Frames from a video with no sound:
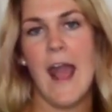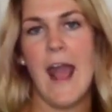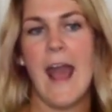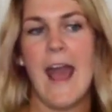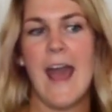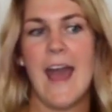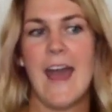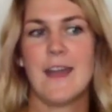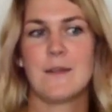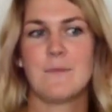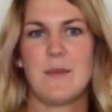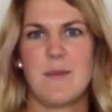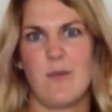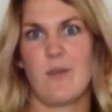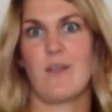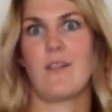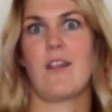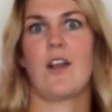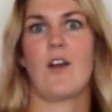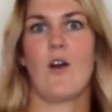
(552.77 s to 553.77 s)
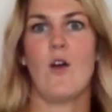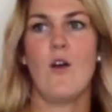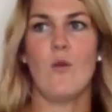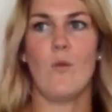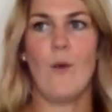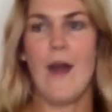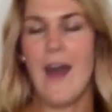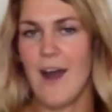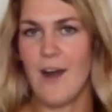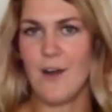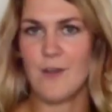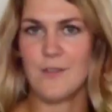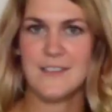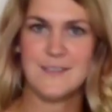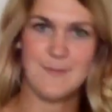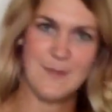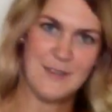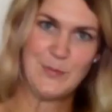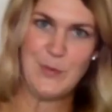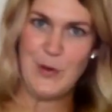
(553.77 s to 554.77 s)
And people are like, oh wow,
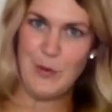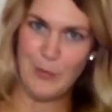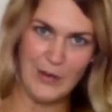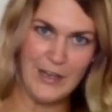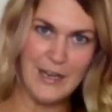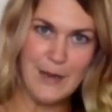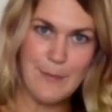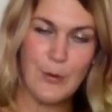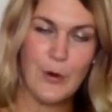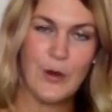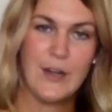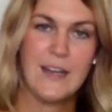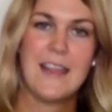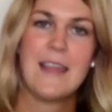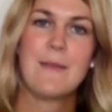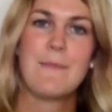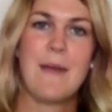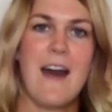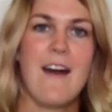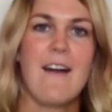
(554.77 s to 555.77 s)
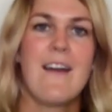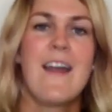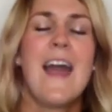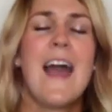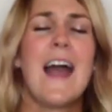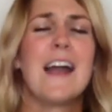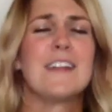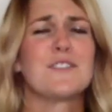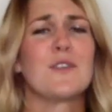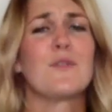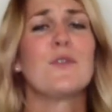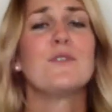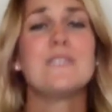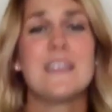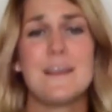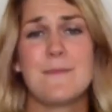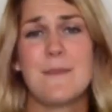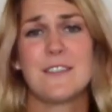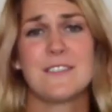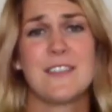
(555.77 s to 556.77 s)
this must be a really important email. And so
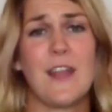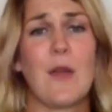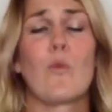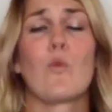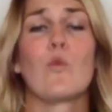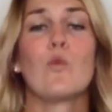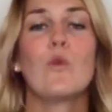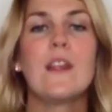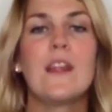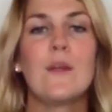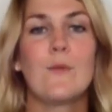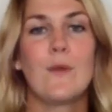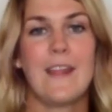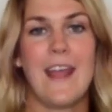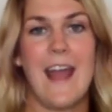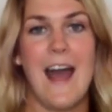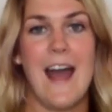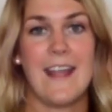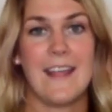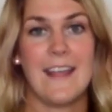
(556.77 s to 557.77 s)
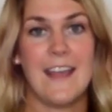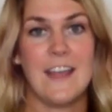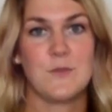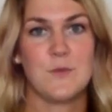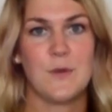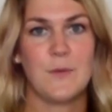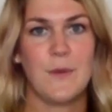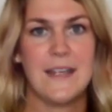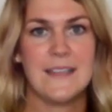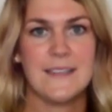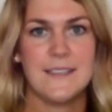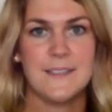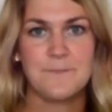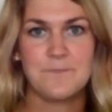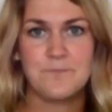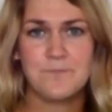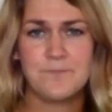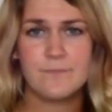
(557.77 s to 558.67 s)
those emails get really, really high engagement rates.